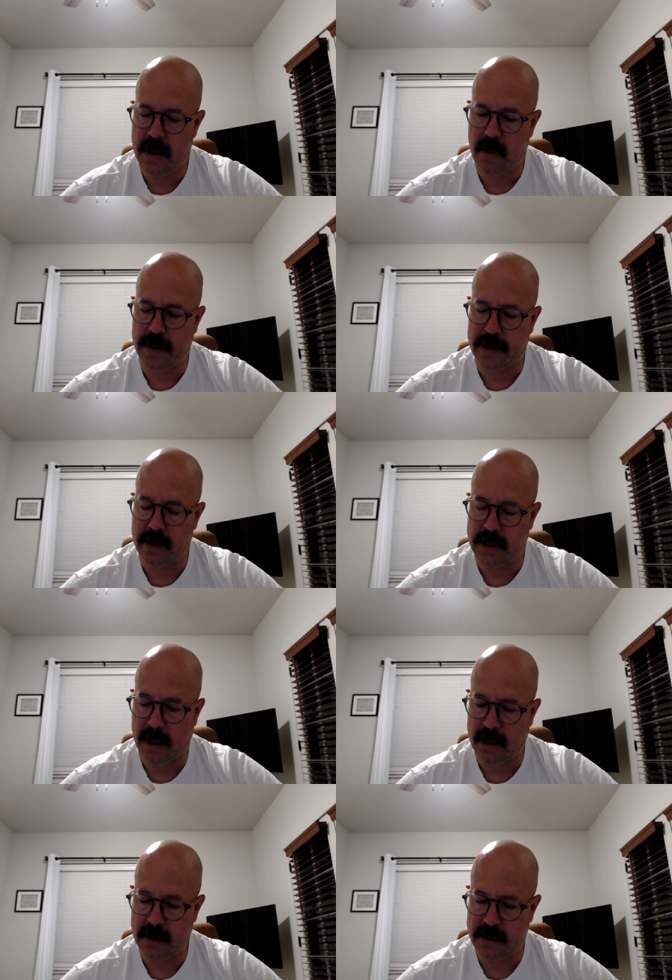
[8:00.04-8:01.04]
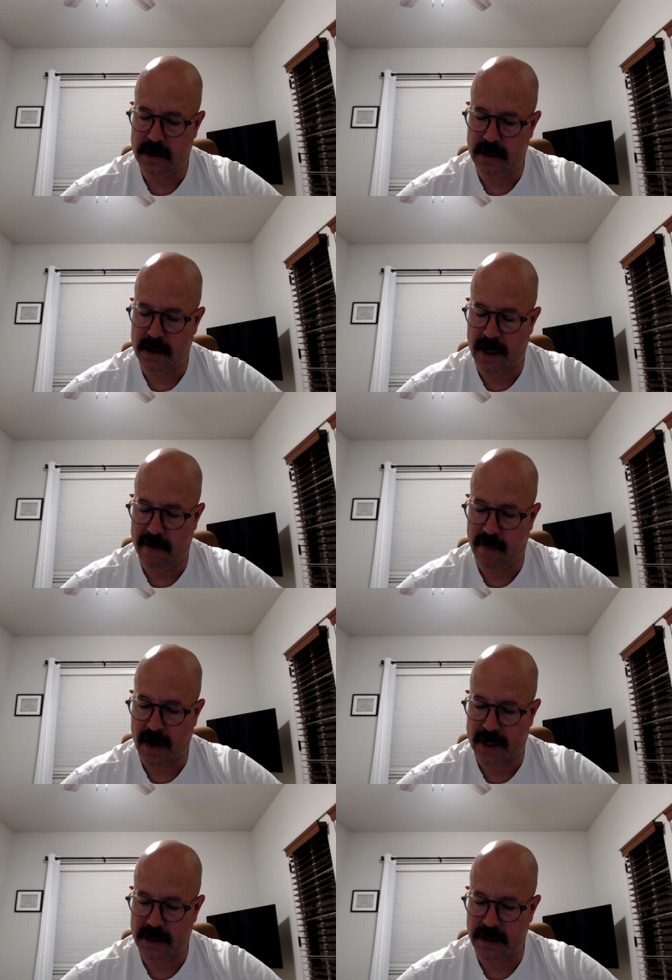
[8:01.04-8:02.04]
With their tongues they have
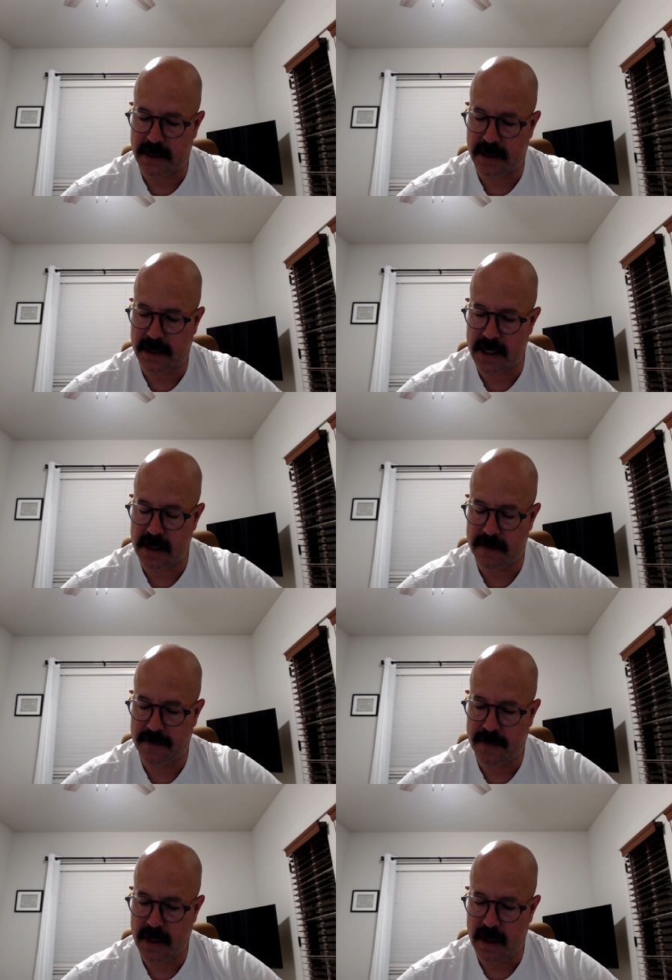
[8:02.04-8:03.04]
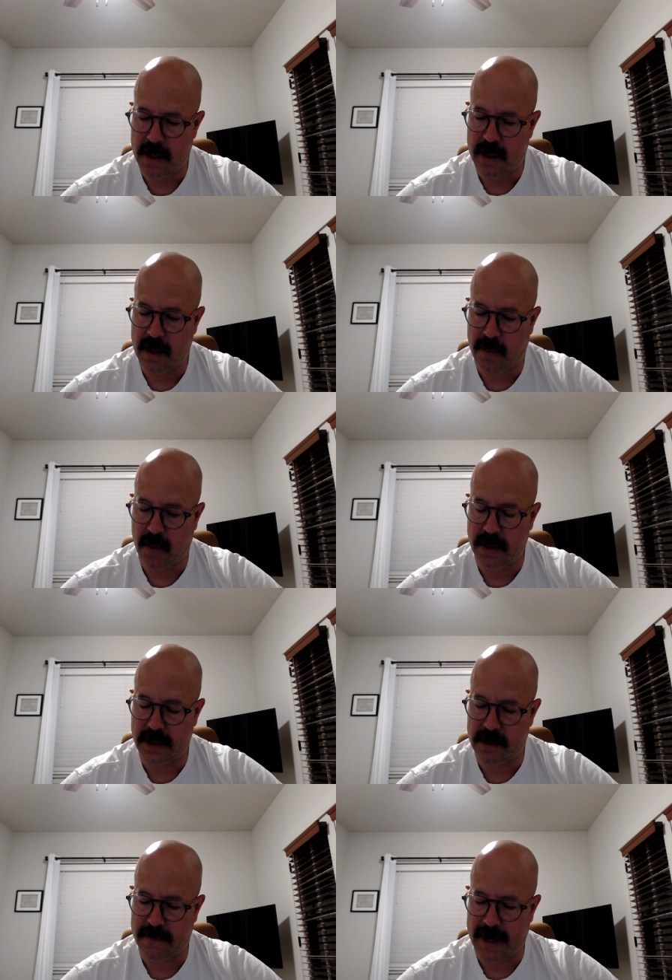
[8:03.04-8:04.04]
practiced deceit. The poison
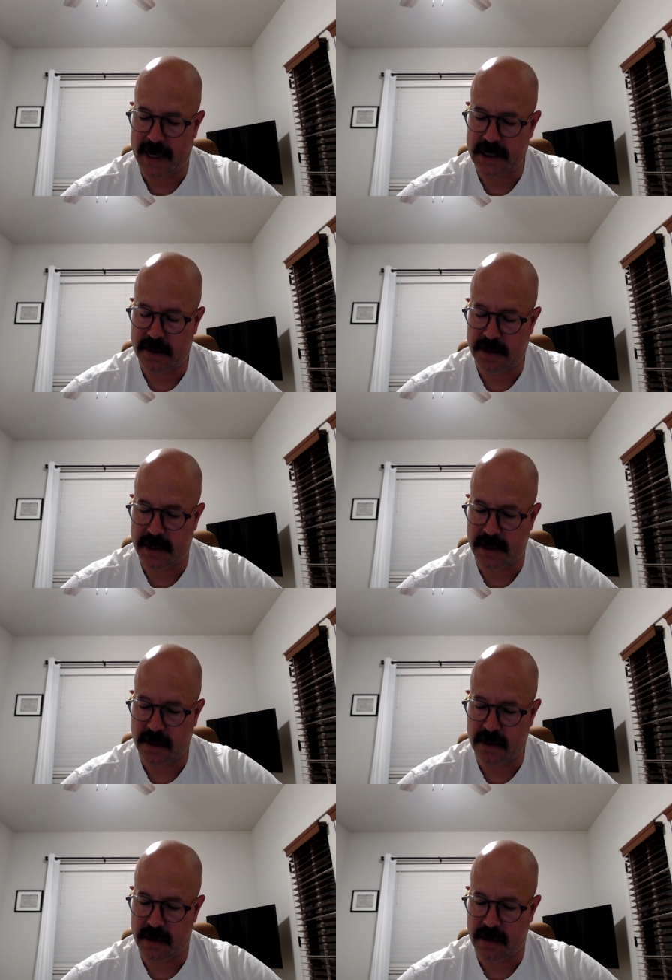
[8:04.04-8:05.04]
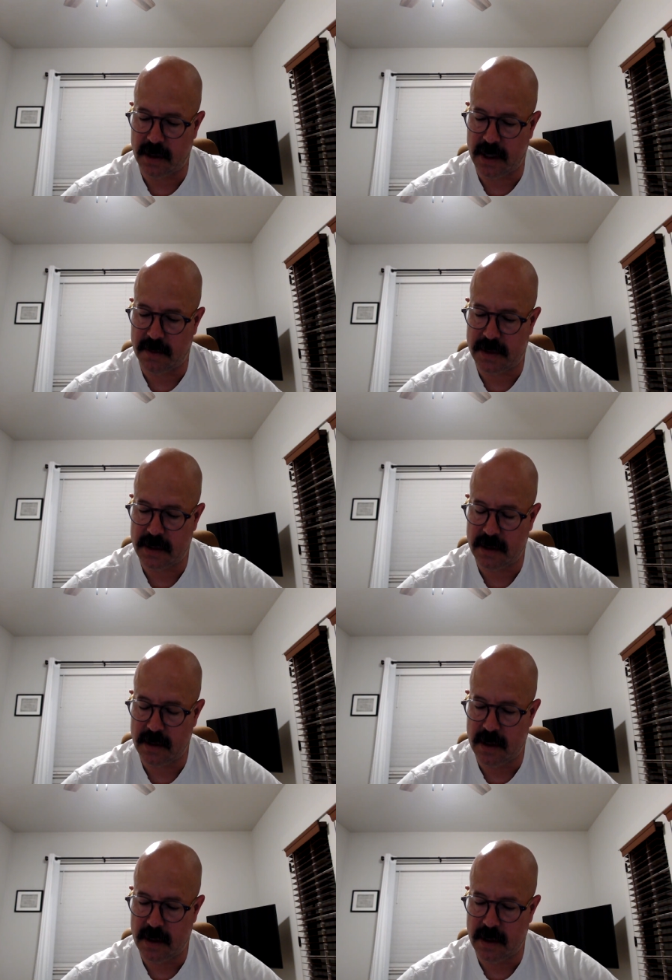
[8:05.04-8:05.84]
of asps is under their lips,